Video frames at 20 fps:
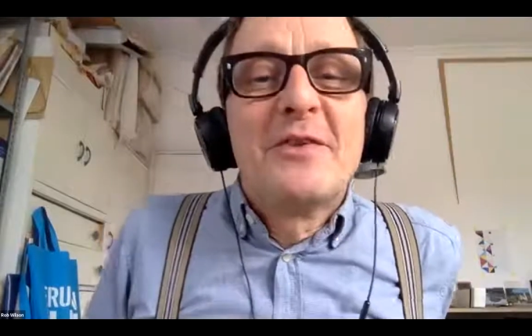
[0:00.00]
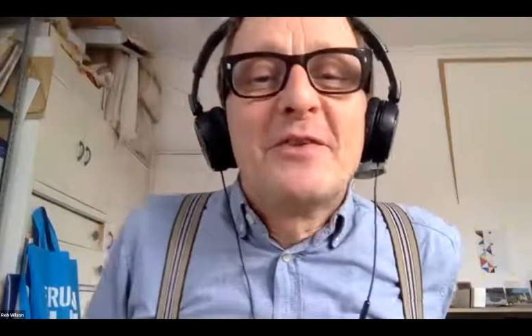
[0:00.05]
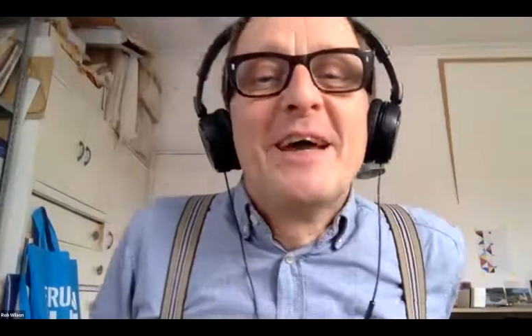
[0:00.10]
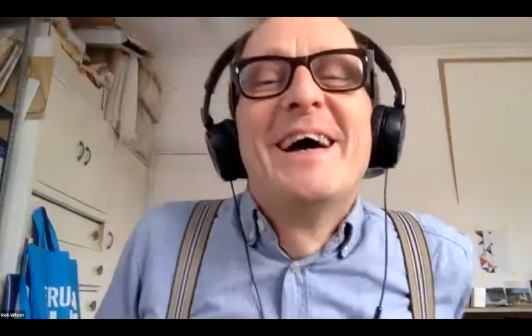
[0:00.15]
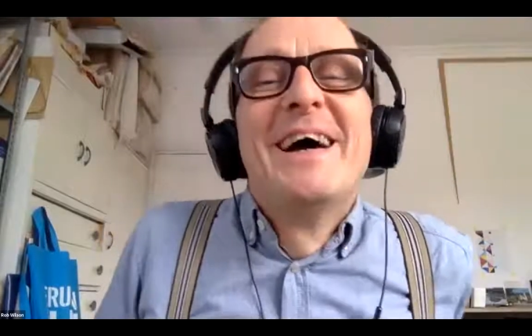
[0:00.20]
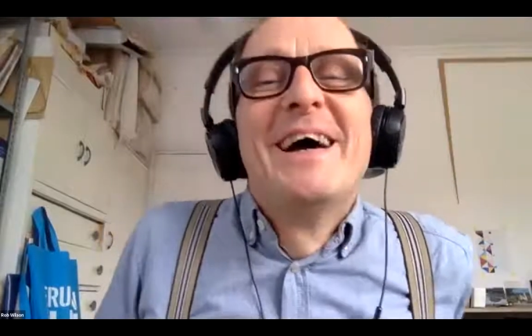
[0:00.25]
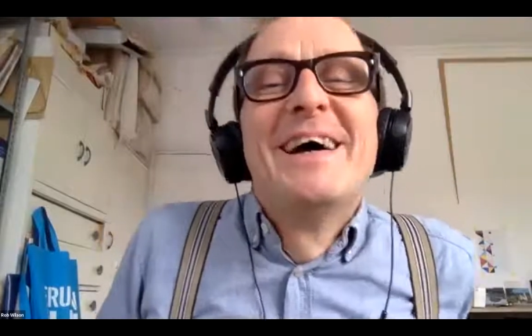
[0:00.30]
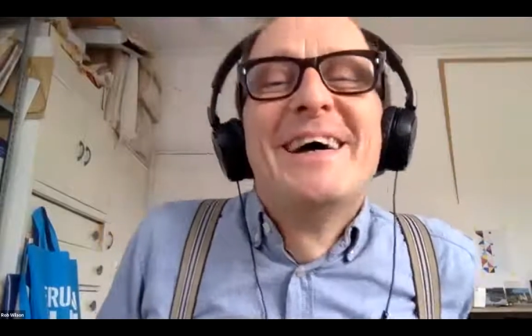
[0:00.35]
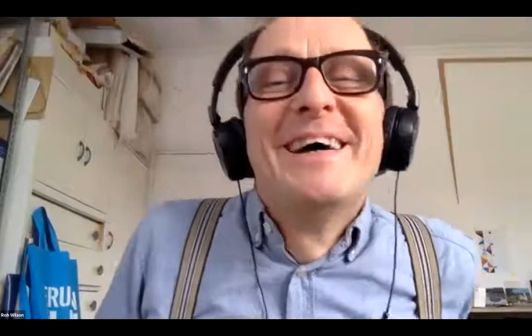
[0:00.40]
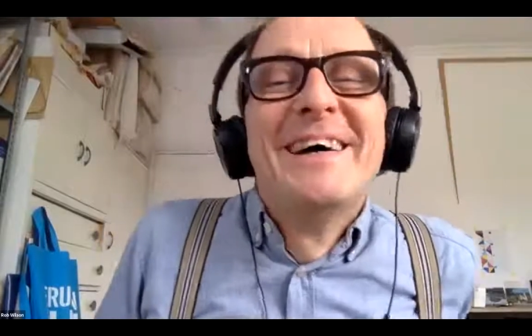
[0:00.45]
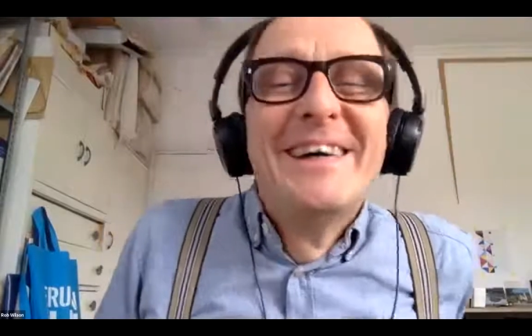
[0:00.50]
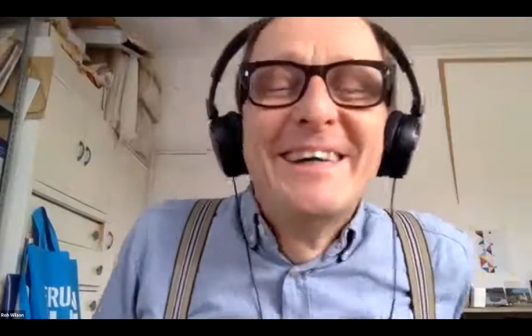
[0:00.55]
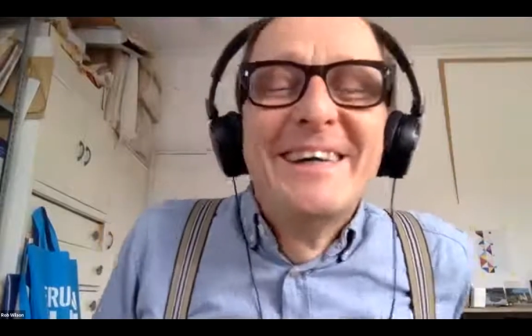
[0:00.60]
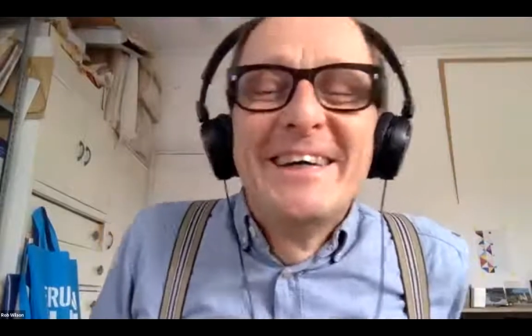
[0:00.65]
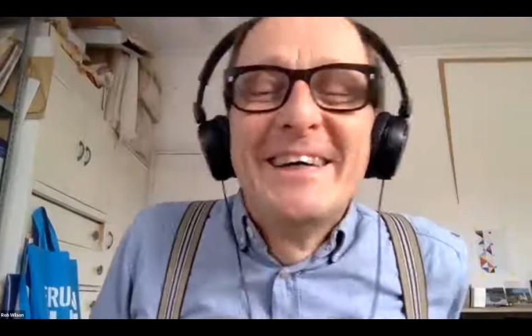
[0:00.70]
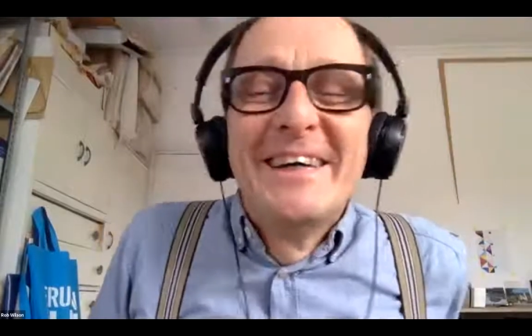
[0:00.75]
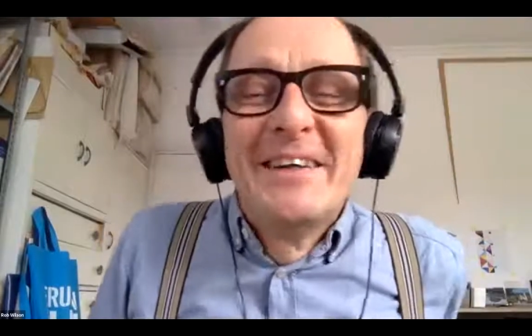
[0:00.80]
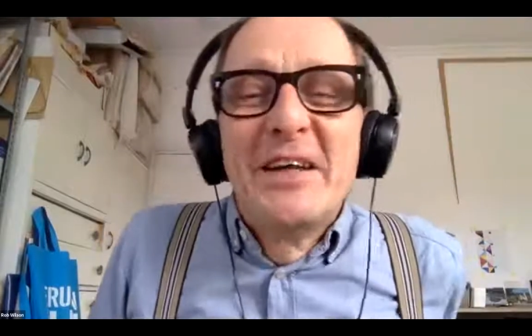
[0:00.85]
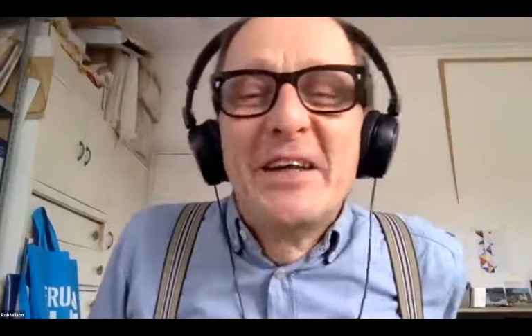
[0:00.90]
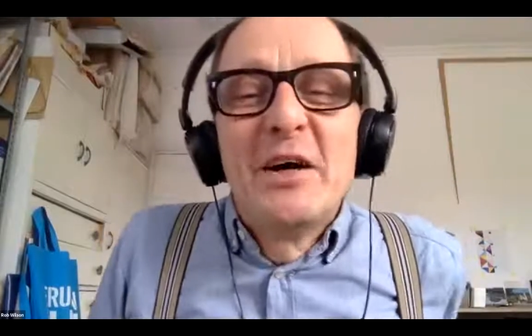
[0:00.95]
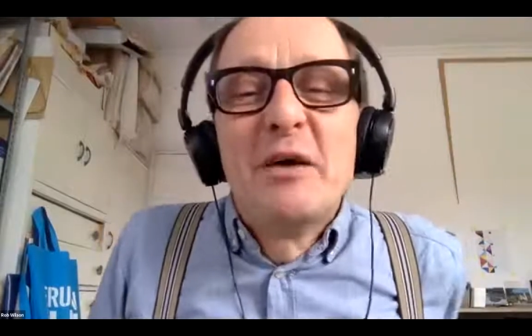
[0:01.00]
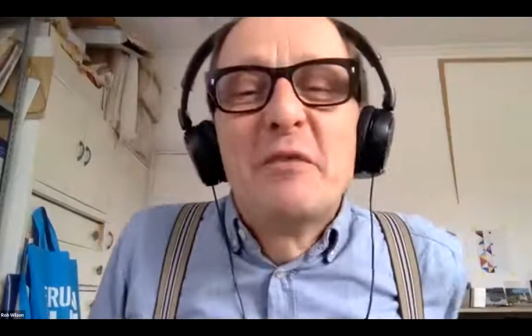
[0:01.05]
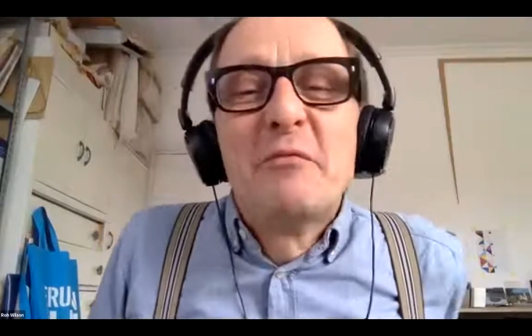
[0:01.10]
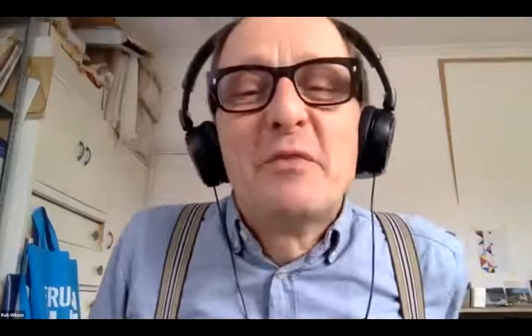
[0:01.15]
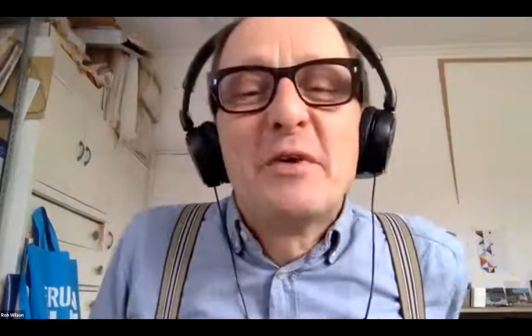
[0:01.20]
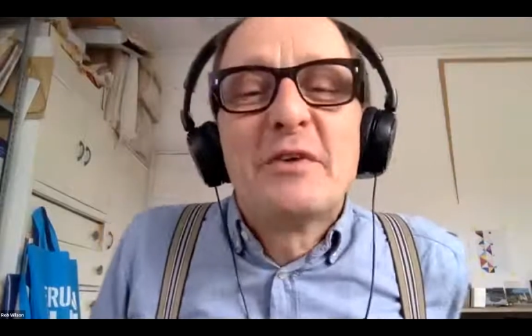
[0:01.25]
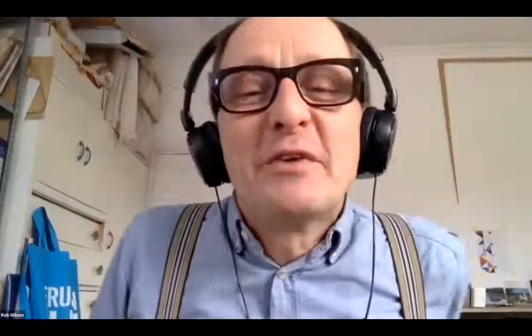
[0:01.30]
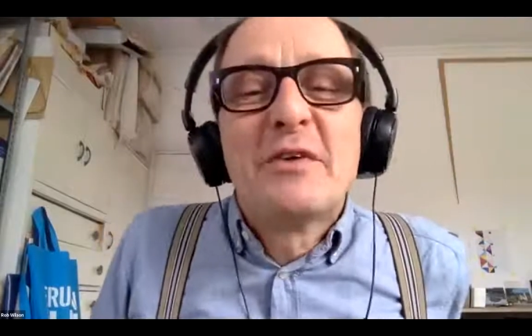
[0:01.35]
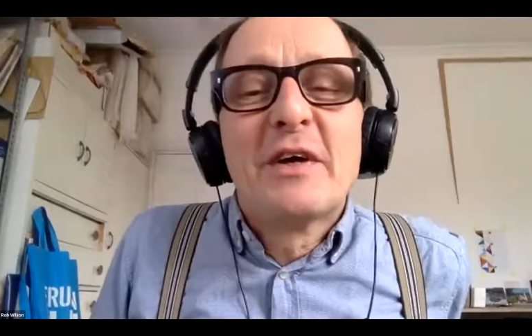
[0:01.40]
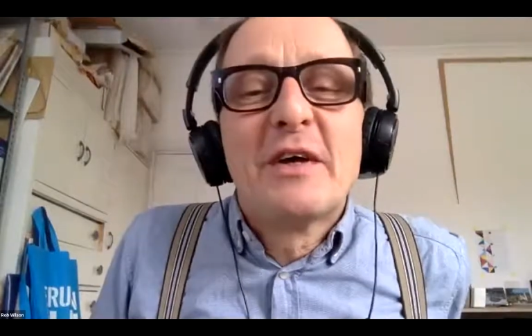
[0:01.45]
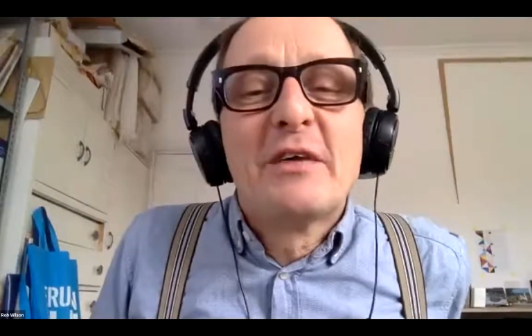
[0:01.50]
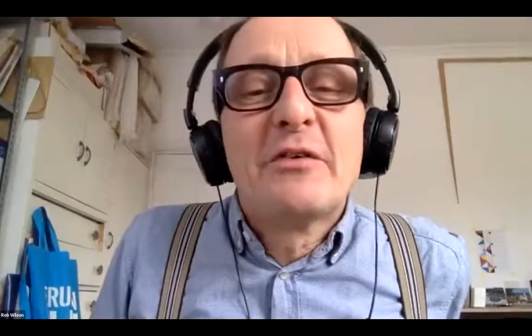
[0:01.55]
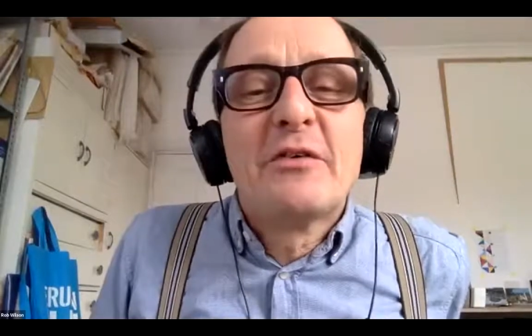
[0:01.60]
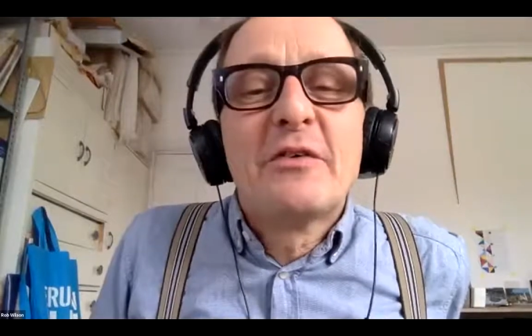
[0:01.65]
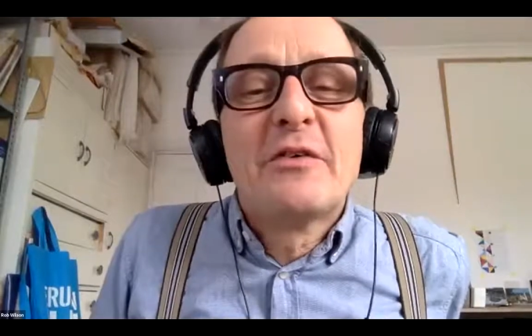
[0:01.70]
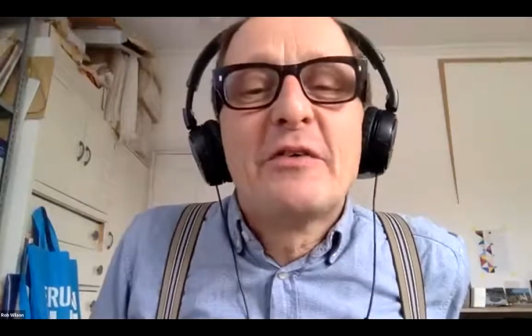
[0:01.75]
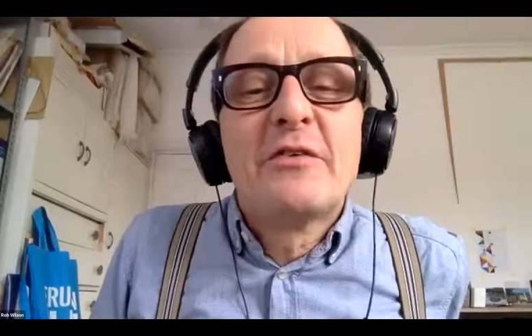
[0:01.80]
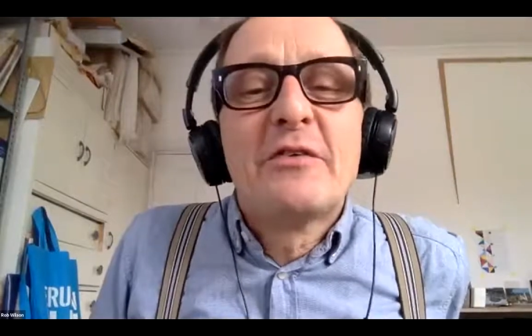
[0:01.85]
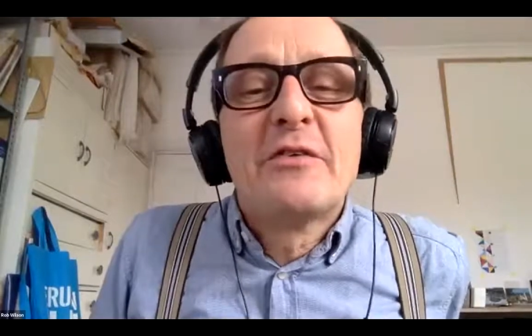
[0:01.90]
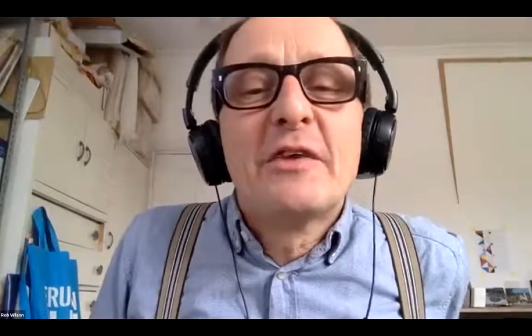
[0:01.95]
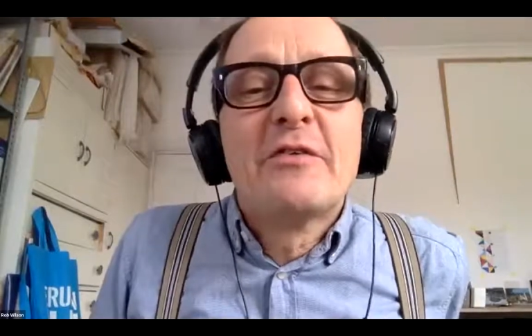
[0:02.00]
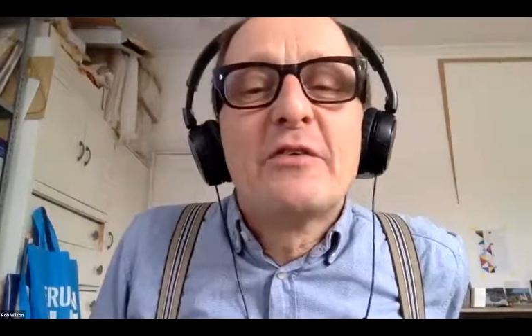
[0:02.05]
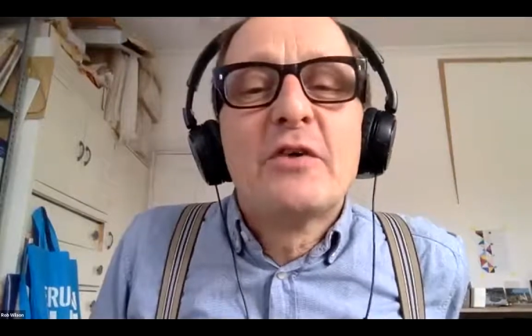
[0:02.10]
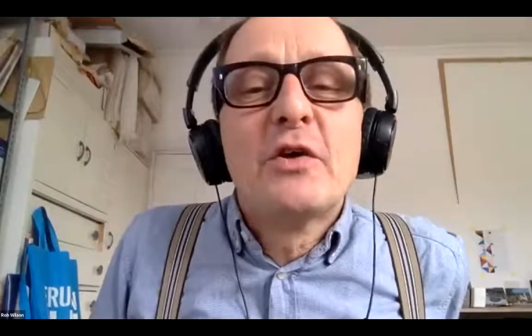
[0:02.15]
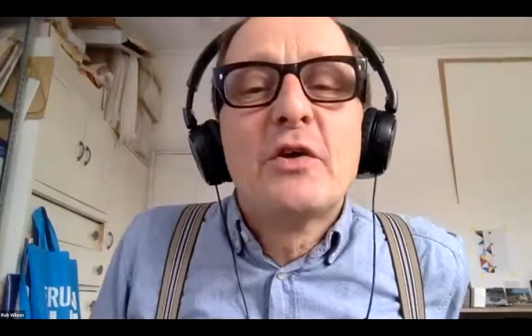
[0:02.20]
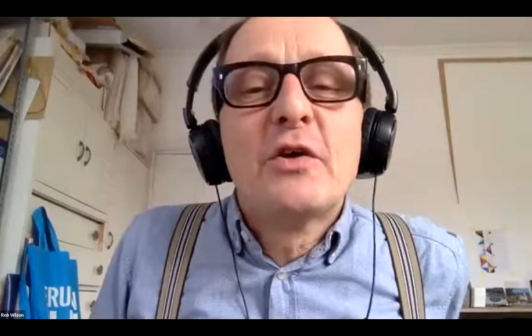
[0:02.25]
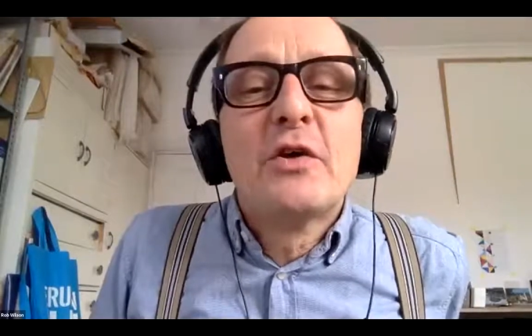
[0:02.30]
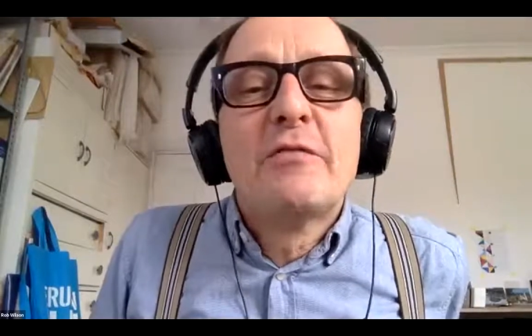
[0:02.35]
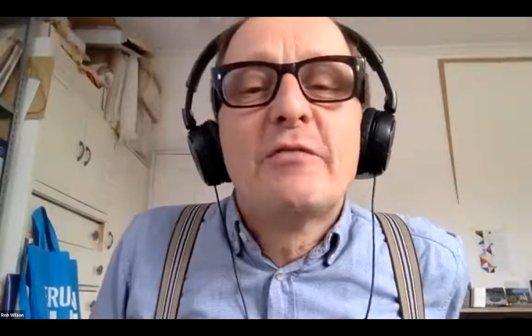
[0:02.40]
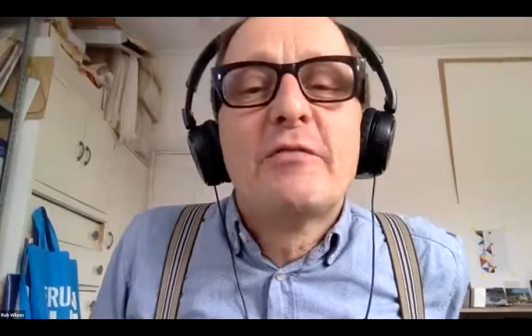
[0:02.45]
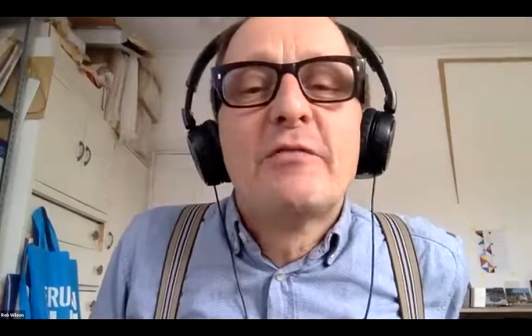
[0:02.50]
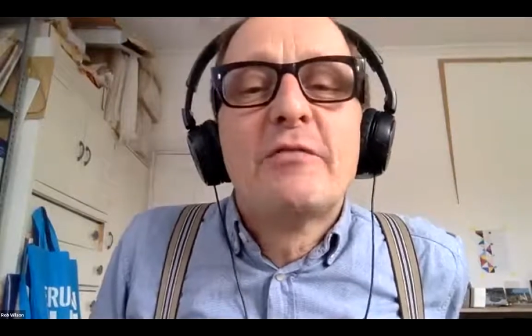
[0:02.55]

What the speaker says: interested, do you